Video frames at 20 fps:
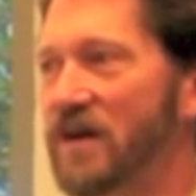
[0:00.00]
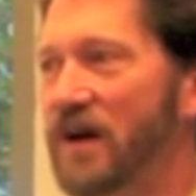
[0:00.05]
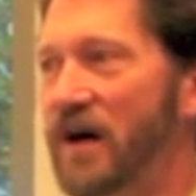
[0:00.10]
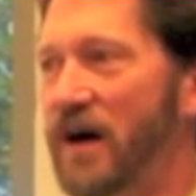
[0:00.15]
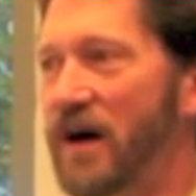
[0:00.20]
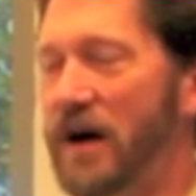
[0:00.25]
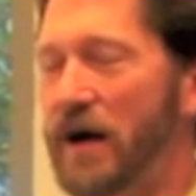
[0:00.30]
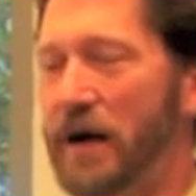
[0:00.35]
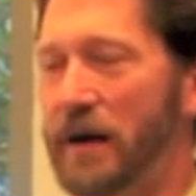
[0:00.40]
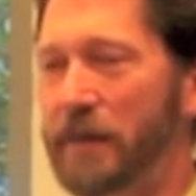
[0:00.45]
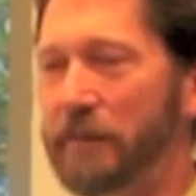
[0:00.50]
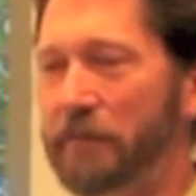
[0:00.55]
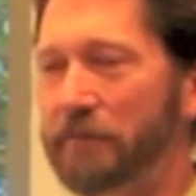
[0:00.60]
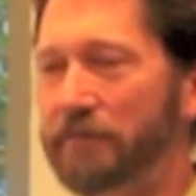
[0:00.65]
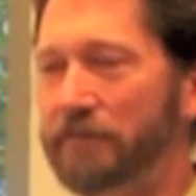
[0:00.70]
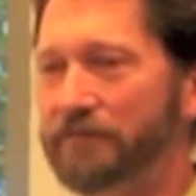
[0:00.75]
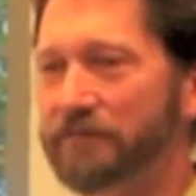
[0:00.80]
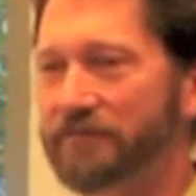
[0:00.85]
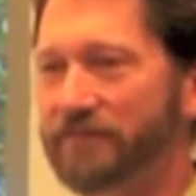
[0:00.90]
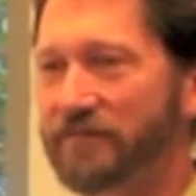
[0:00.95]
a
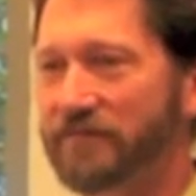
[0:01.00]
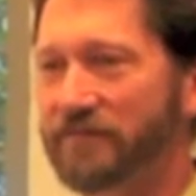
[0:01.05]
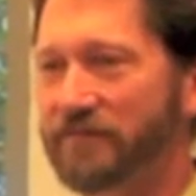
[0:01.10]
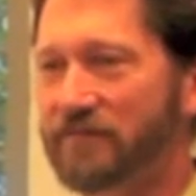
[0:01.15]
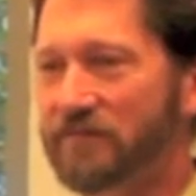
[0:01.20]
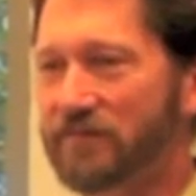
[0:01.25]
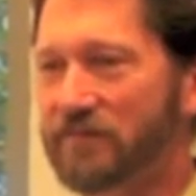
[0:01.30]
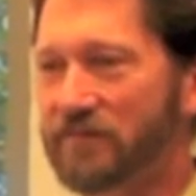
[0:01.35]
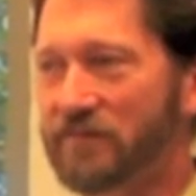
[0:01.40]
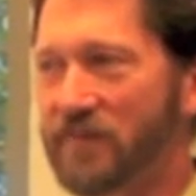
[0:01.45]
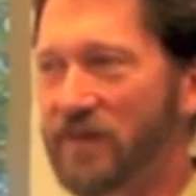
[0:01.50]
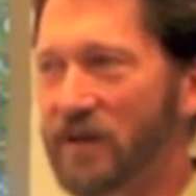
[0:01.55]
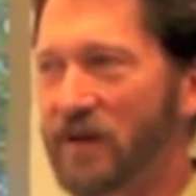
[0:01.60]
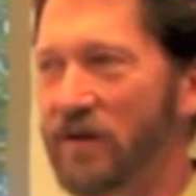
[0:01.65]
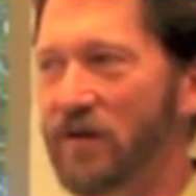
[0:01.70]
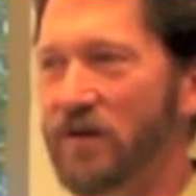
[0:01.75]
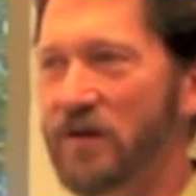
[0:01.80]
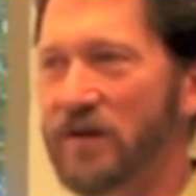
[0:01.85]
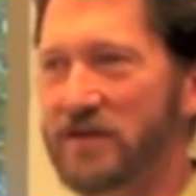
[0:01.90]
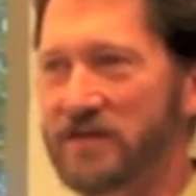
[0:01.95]

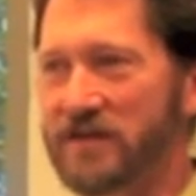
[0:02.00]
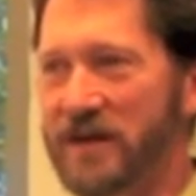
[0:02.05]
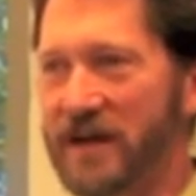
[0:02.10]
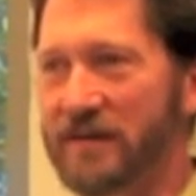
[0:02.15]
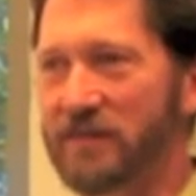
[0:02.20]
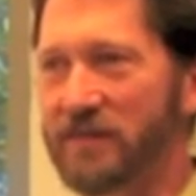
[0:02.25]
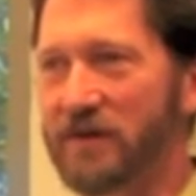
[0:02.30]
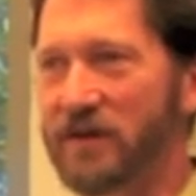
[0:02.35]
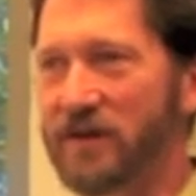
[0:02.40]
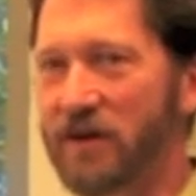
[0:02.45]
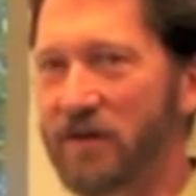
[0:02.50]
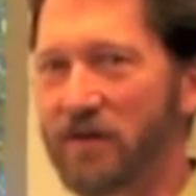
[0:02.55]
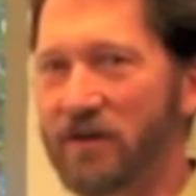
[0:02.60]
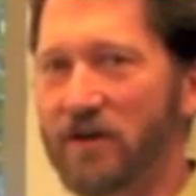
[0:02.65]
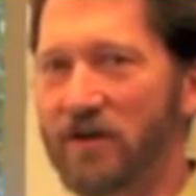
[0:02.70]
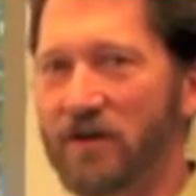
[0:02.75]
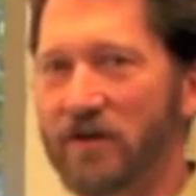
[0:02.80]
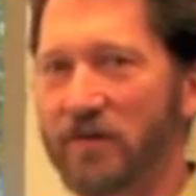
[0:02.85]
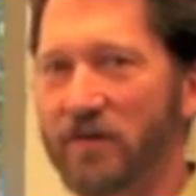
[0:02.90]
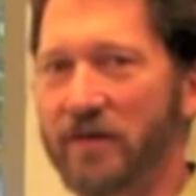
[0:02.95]
long time ago,
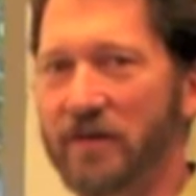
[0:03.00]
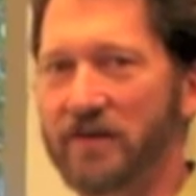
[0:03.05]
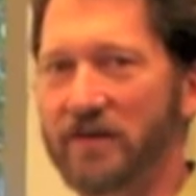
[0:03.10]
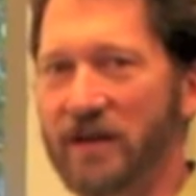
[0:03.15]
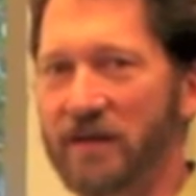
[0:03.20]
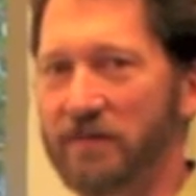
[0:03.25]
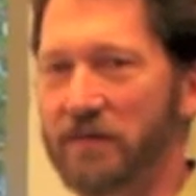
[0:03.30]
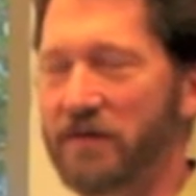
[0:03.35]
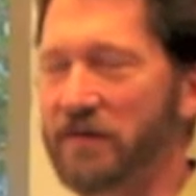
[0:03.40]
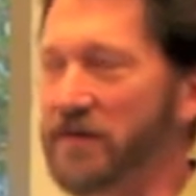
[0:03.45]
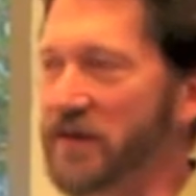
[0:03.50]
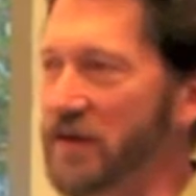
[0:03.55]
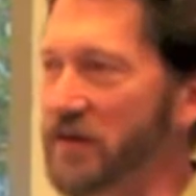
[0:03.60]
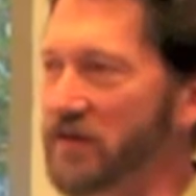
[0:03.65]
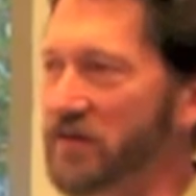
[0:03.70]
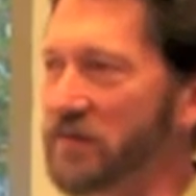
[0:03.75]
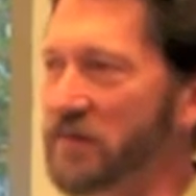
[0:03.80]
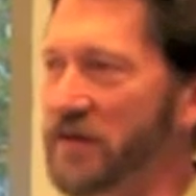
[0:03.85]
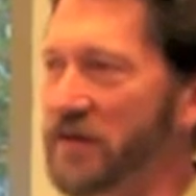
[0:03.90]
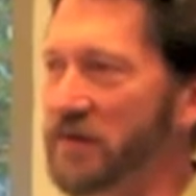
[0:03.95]
along with a couple of the
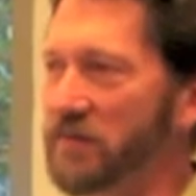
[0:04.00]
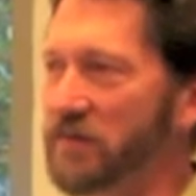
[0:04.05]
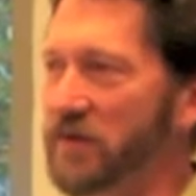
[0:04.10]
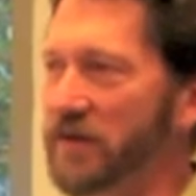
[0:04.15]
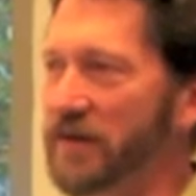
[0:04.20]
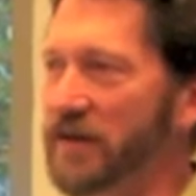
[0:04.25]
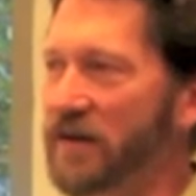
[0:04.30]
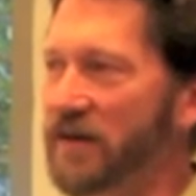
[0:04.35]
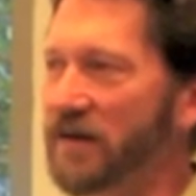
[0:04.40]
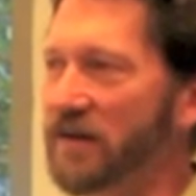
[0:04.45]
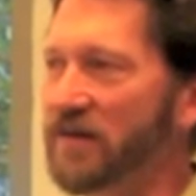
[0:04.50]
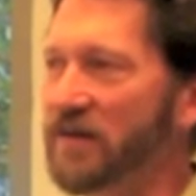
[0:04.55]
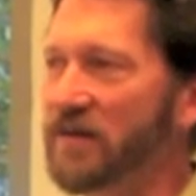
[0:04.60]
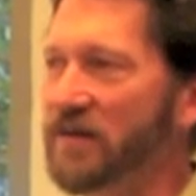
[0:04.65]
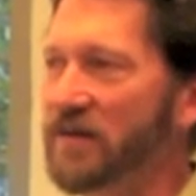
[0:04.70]
other people here.